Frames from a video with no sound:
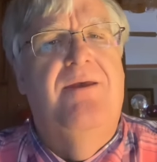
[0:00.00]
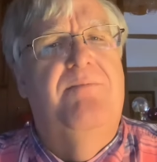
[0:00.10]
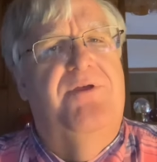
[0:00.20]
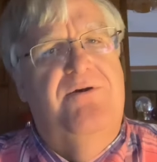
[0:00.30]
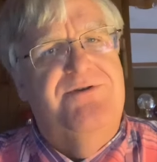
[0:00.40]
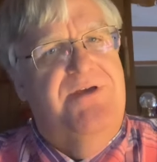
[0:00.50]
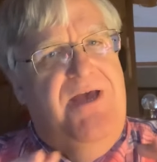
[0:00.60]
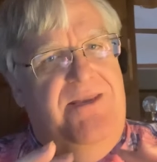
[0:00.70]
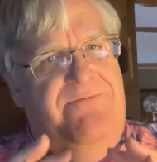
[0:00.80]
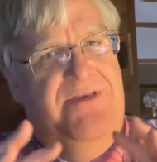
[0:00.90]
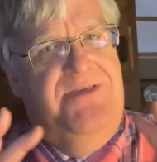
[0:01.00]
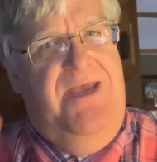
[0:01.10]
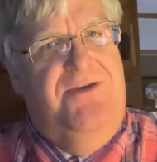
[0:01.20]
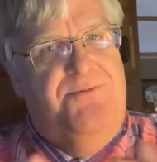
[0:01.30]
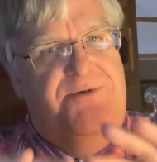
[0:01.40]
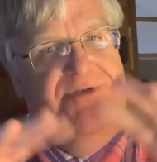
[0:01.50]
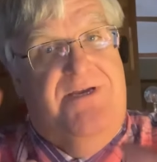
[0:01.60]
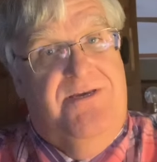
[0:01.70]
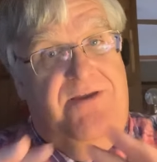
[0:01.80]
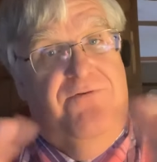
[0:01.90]
But those are the kind of intangibles that
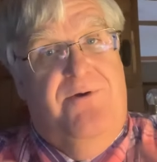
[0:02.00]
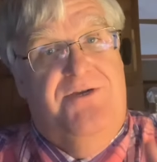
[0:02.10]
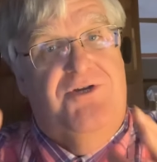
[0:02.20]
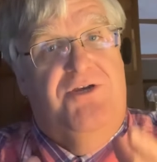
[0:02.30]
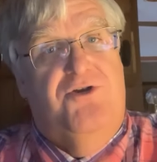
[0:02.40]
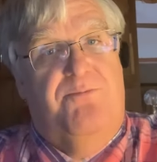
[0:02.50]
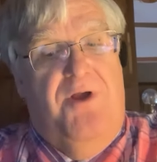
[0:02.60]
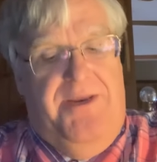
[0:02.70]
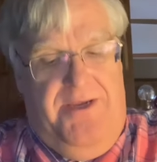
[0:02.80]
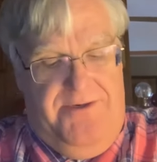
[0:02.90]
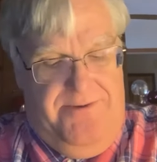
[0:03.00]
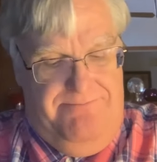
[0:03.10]
can differentiate your product.